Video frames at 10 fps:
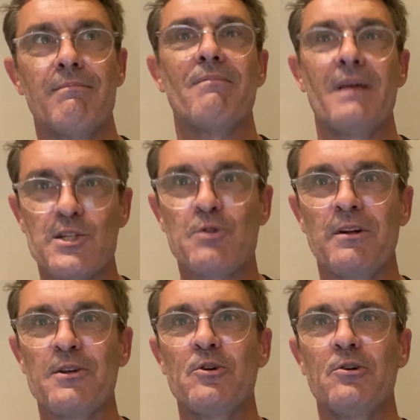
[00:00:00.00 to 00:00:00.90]
that's
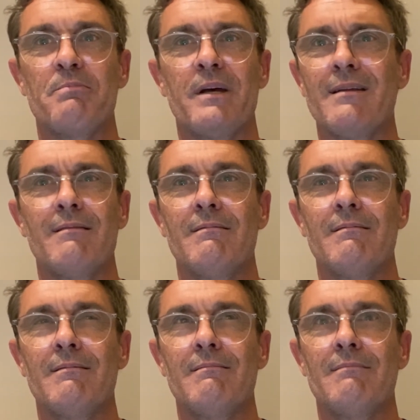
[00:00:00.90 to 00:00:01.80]
really good, but
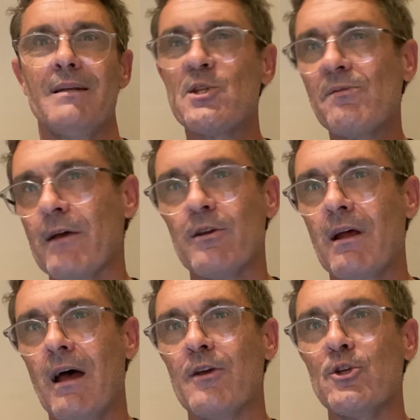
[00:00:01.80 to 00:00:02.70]
isn't
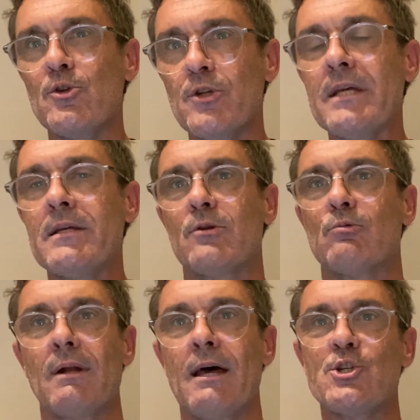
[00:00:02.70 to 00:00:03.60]
that a unique
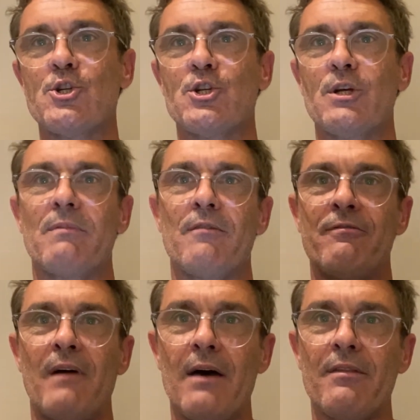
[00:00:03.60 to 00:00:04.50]
relationship, the
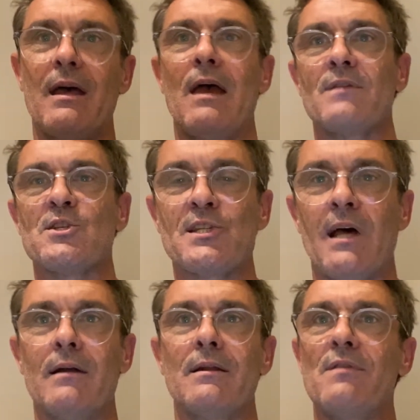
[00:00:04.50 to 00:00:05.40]
Father and the
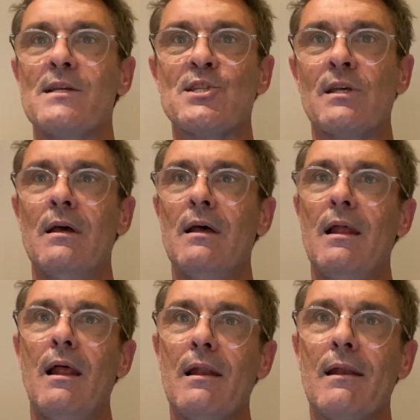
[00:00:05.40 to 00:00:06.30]
Son and this
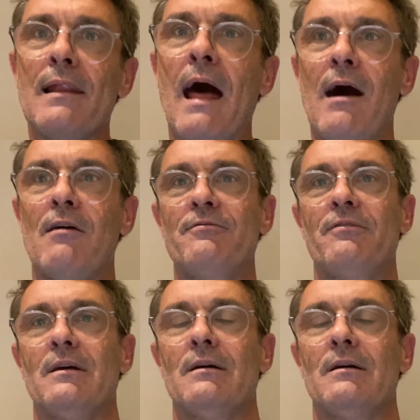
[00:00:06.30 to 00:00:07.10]
love?